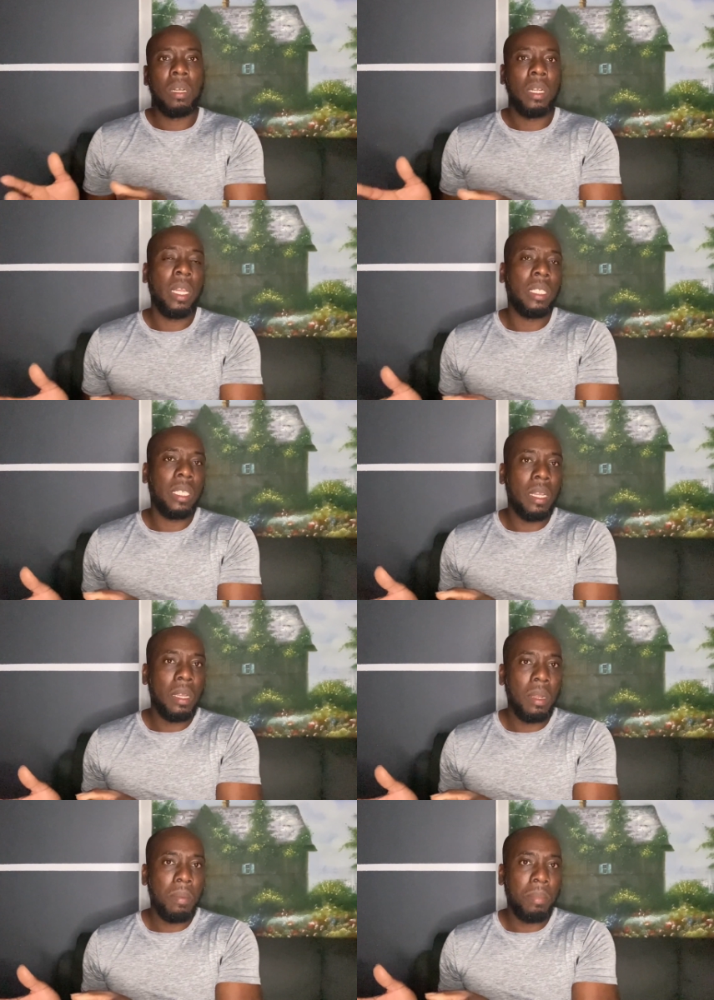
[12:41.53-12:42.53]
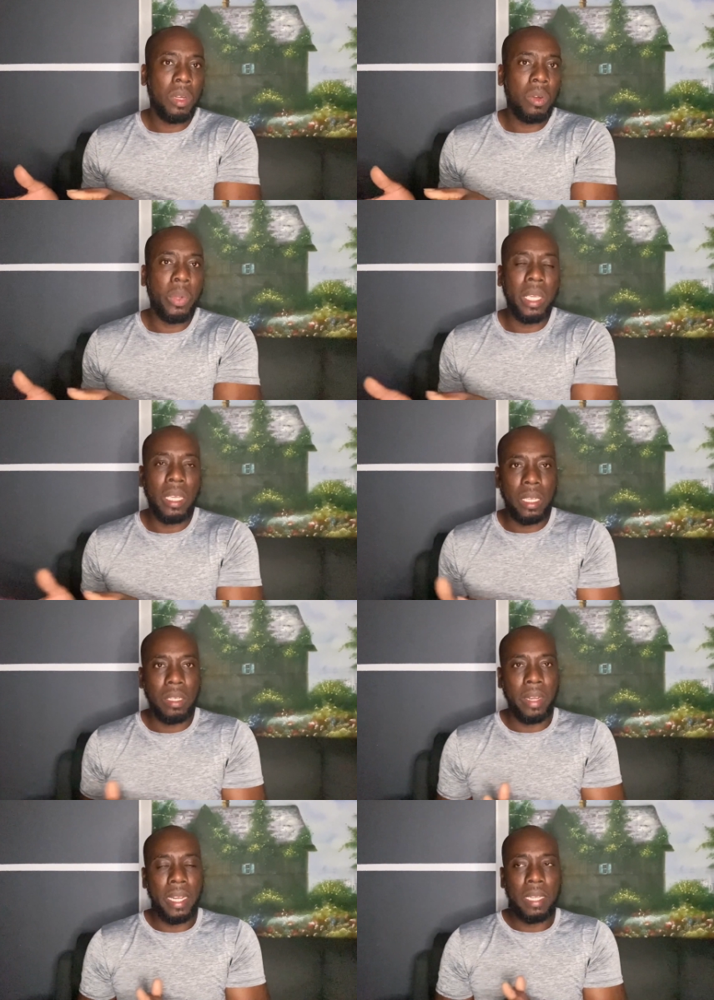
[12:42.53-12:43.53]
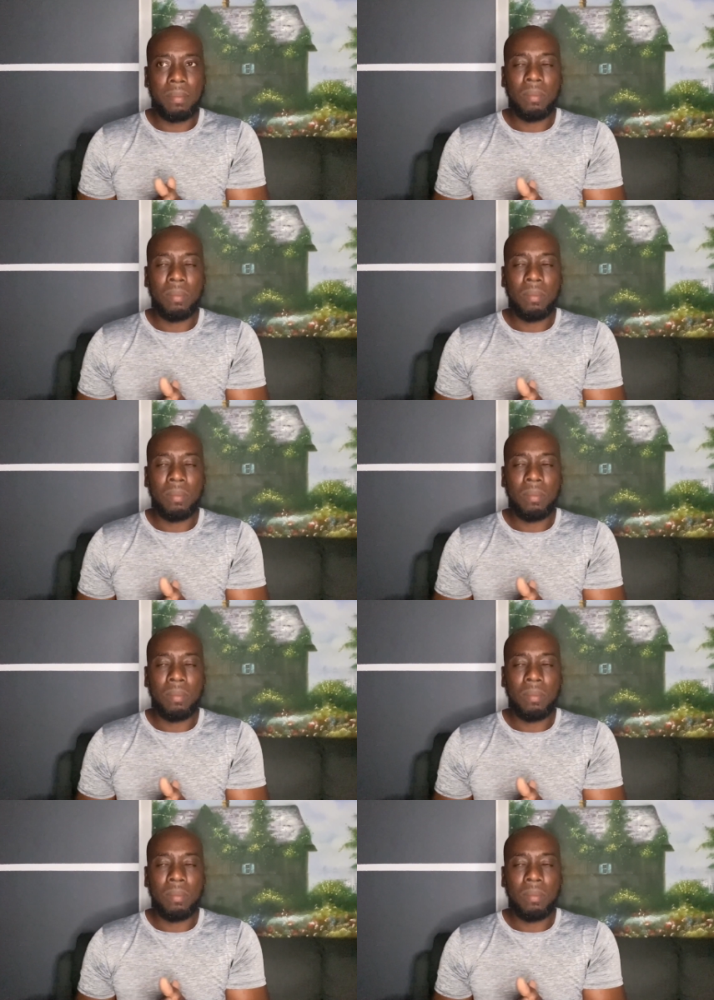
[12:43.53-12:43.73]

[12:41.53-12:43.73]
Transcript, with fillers: let's say per week, right?